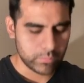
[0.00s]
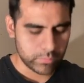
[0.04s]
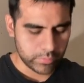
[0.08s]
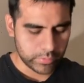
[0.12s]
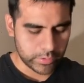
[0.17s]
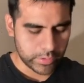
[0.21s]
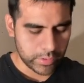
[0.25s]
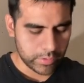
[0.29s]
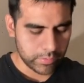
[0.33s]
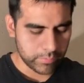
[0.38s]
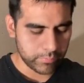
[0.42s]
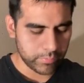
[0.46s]

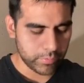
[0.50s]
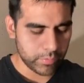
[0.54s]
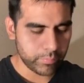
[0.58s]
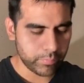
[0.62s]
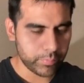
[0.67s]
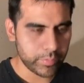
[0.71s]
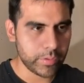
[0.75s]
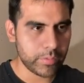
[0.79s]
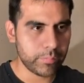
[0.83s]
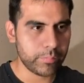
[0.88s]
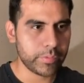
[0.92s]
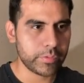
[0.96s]
Okay, we
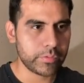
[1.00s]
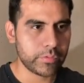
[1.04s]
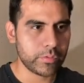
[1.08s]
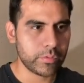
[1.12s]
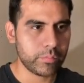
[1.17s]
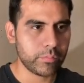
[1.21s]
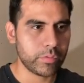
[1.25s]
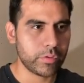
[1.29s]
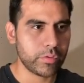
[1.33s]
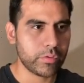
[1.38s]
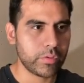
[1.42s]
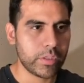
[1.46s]
open up a
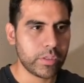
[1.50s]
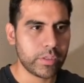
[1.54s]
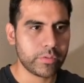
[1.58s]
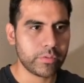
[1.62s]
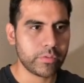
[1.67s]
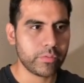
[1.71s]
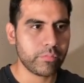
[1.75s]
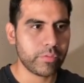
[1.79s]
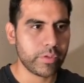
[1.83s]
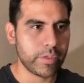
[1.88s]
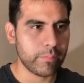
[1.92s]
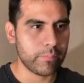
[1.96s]
terminal. I don't know
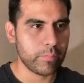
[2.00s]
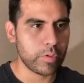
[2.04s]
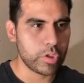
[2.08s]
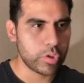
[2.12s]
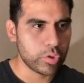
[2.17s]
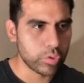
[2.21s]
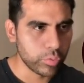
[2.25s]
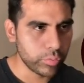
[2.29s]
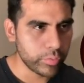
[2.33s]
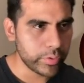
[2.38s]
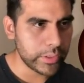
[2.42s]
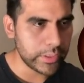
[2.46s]
what I'm
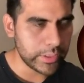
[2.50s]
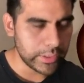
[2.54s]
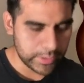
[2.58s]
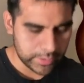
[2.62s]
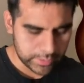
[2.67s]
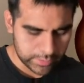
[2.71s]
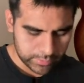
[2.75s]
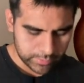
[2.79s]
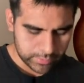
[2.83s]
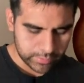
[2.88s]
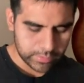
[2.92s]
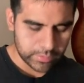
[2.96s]
doing.
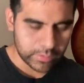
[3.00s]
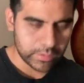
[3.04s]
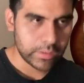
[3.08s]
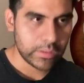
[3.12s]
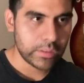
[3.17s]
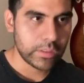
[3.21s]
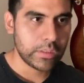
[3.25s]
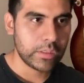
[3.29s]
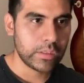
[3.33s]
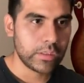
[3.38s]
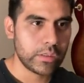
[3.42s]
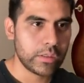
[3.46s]

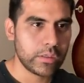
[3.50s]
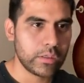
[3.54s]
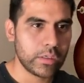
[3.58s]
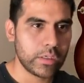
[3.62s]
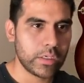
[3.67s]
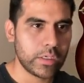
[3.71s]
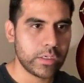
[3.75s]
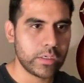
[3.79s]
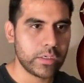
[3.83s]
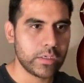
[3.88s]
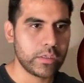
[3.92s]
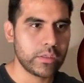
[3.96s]

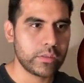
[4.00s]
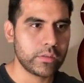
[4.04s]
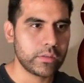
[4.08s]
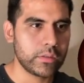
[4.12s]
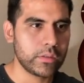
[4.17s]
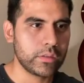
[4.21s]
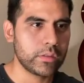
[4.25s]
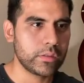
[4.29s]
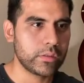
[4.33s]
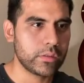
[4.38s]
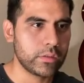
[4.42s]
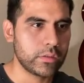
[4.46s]
And
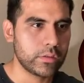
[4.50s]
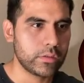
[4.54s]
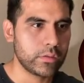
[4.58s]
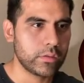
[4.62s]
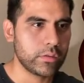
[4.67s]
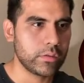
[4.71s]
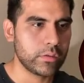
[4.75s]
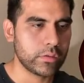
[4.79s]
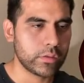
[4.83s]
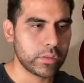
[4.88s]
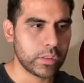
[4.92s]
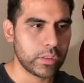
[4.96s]

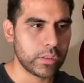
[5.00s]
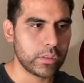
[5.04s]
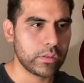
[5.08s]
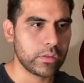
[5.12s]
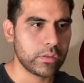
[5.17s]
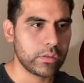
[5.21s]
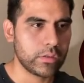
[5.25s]
okay.